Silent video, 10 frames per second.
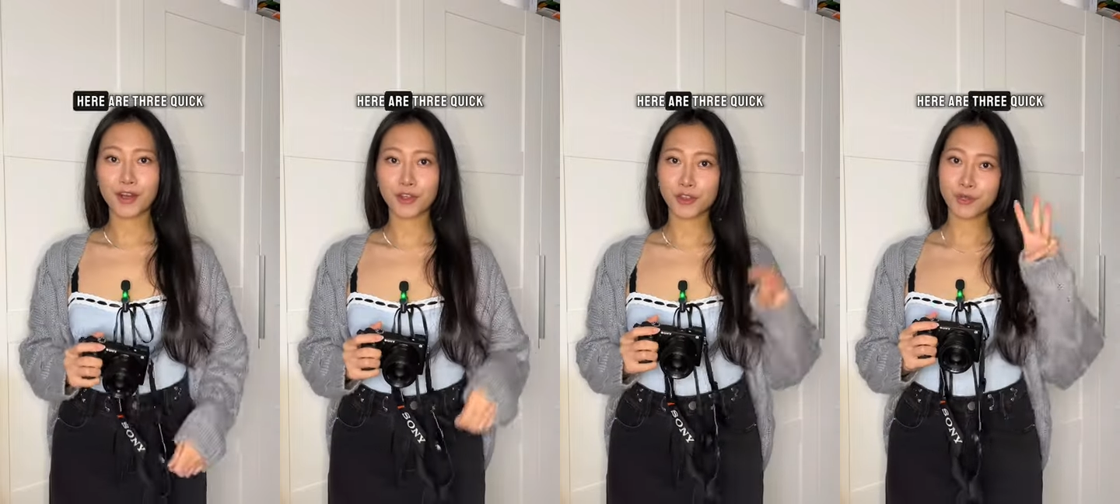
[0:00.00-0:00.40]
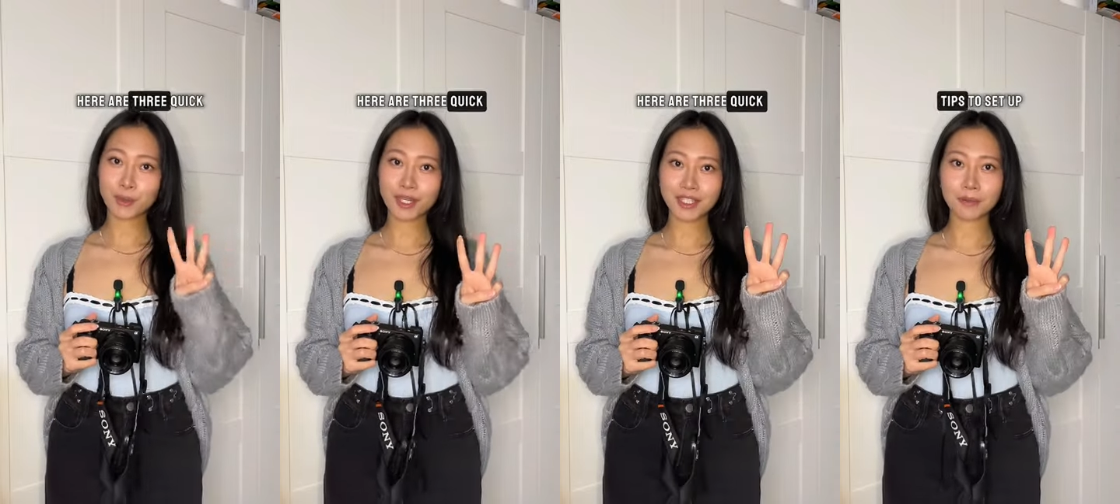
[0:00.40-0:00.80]
Here are three
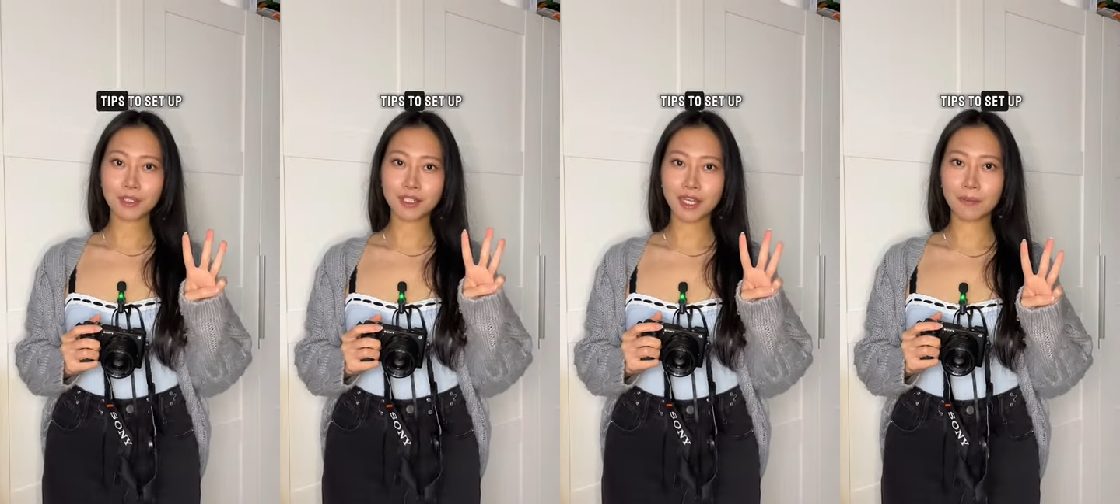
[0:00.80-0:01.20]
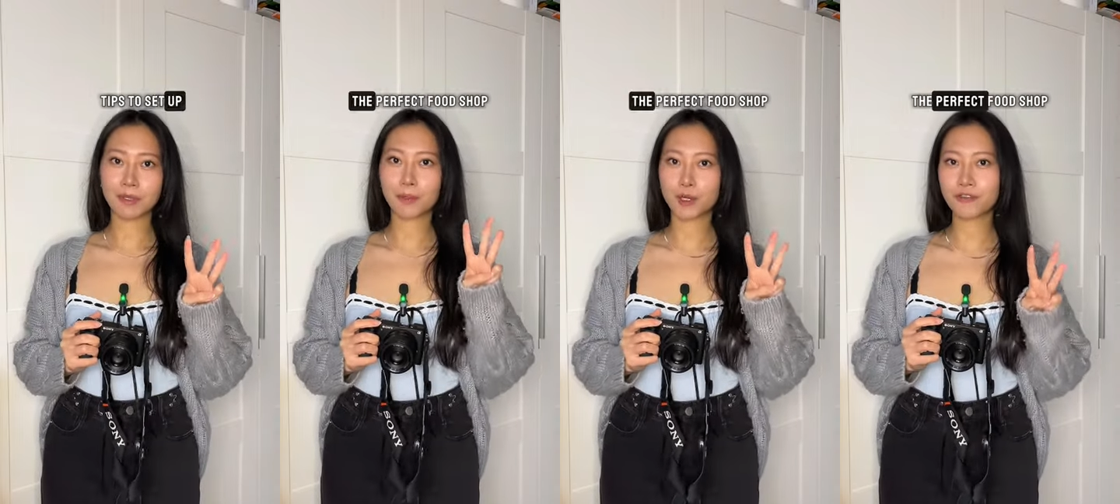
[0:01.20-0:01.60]
quick tips to set up
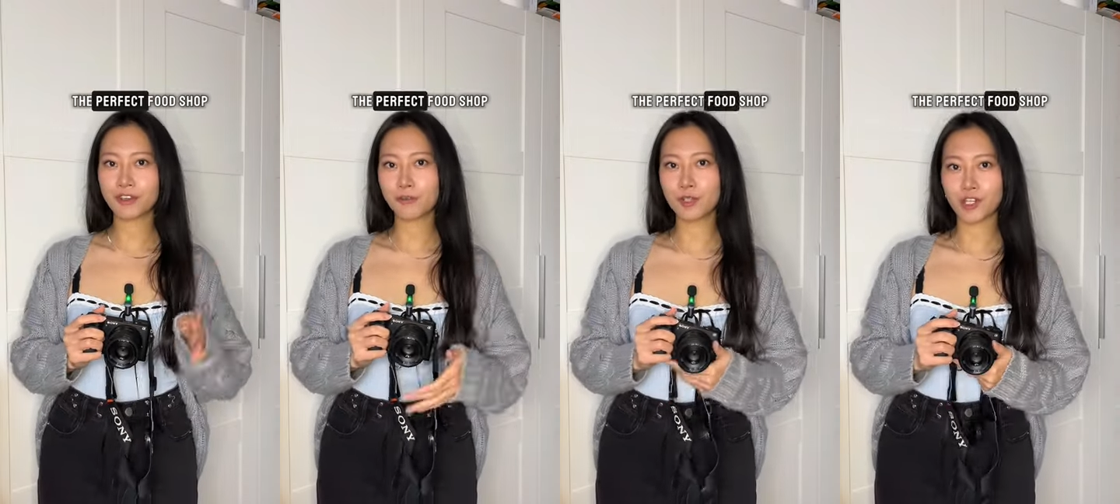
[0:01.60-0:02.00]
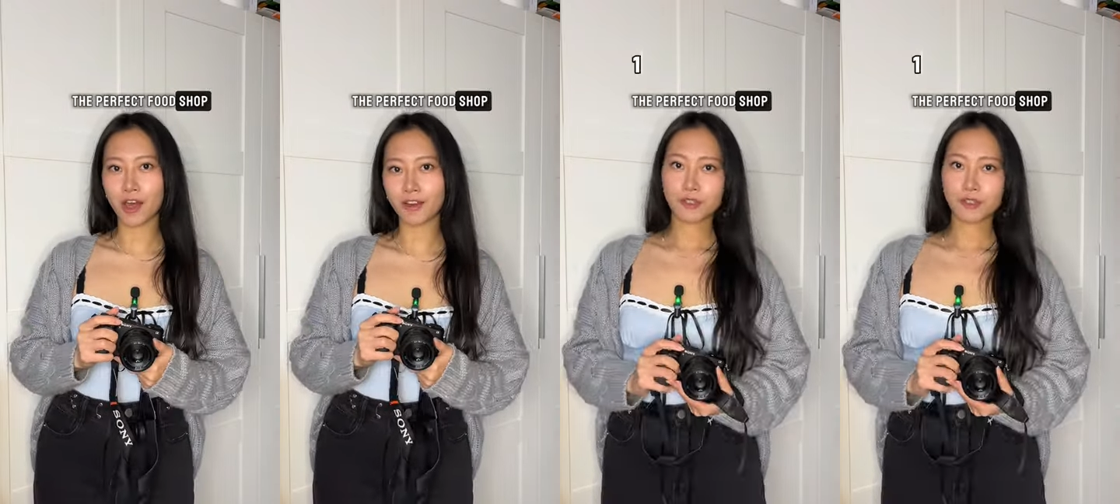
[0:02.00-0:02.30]
the perfect food shot.